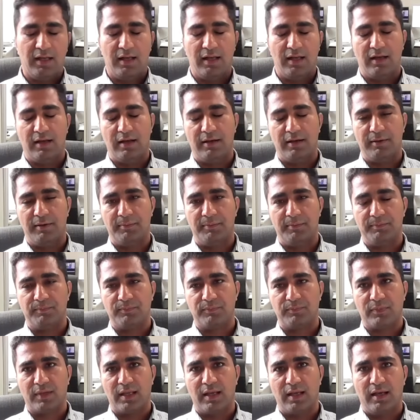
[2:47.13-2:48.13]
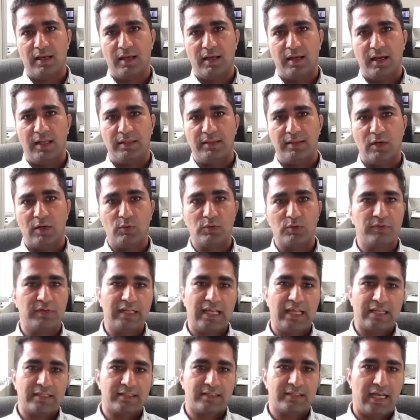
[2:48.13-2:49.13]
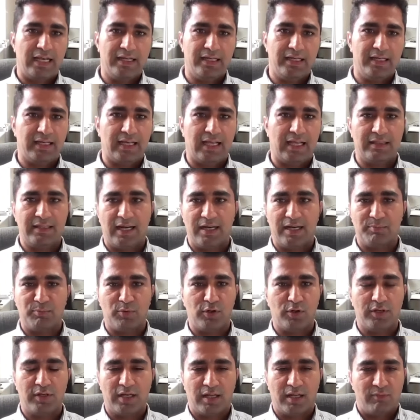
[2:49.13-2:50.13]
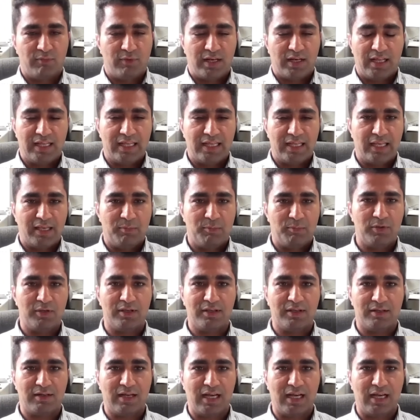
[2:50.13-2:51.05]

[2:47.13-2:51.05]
And that was very exciting at that point in time when I came here.